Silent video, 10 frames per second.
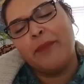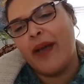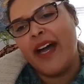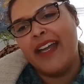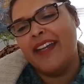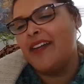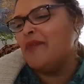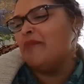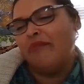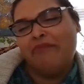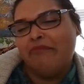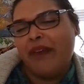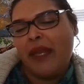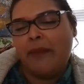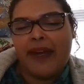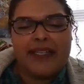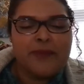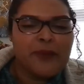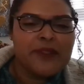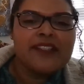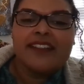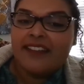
Buyer, bad price point.